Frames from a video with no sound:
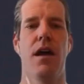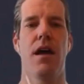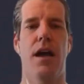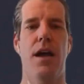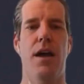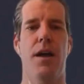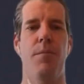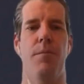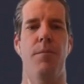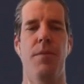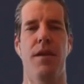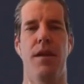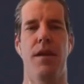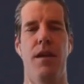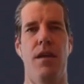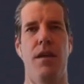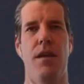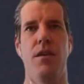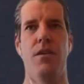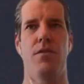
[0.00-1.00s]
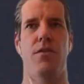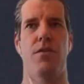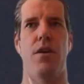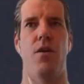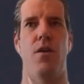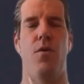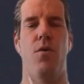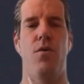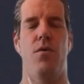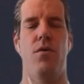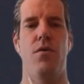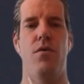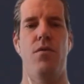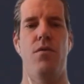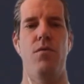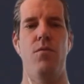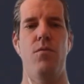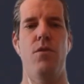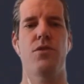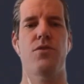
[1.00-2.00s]
Um, so
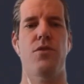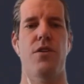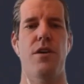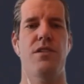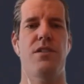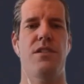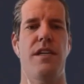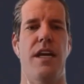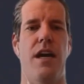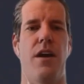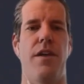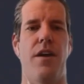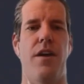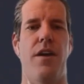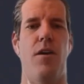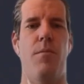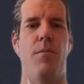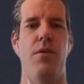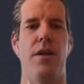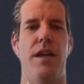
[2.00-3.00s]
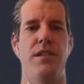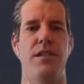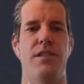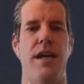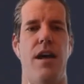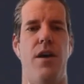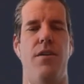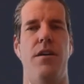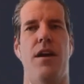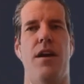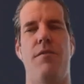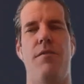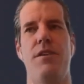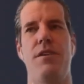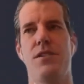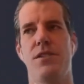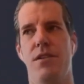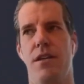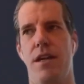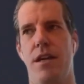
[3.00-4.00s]
we'll sort of see how that all plays out, and
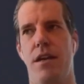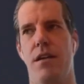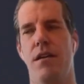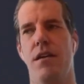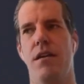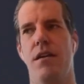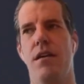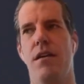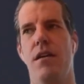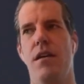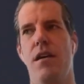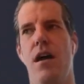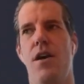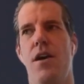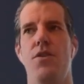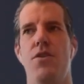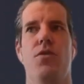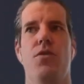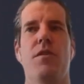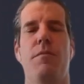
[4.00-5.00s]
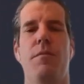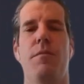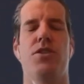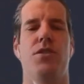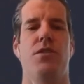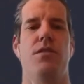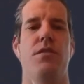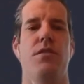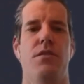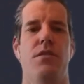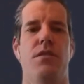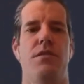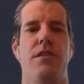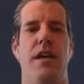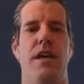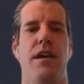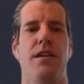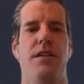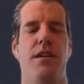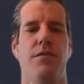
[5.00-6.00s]
obviously, a new commission could
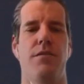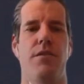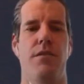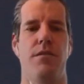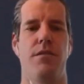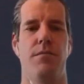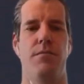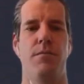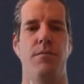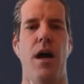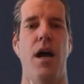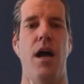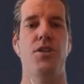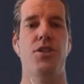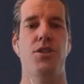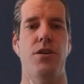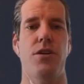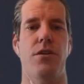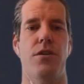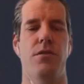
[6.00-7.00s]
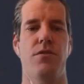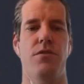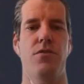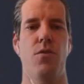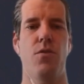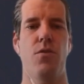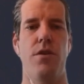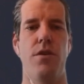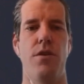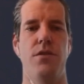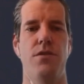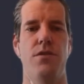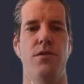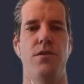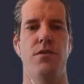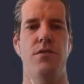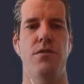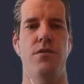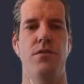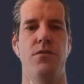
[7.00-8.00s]
take a different posture
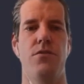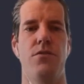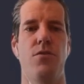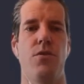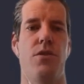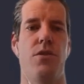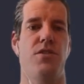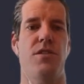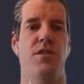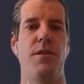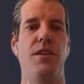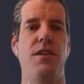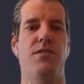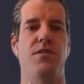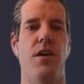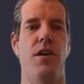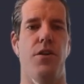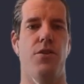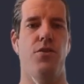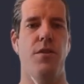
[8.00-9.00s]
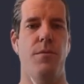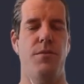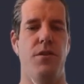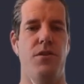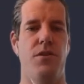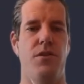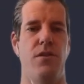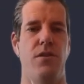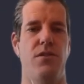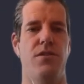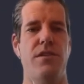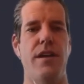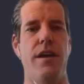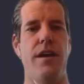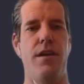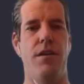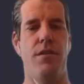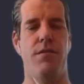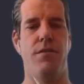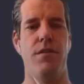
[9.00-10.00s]
towards towards some of these other cryptos
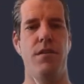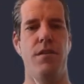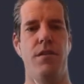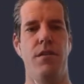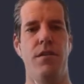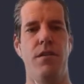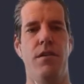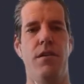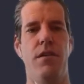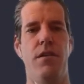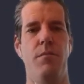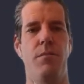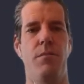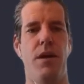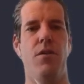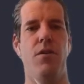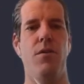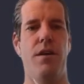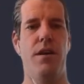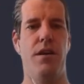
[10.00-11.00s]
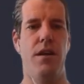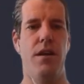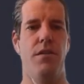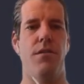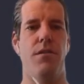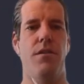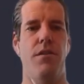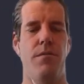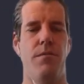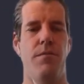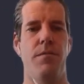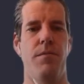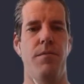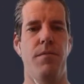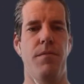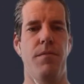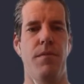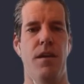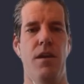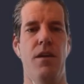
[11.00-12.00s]
outside of Bitcoin and Ether.
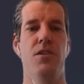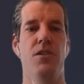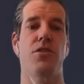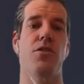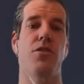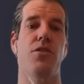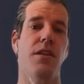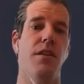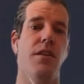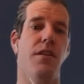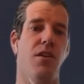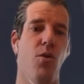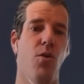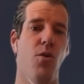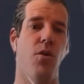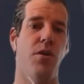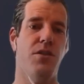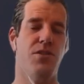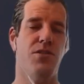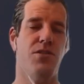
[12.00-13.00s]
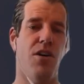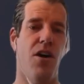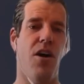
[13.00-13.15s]
Certainly, the courts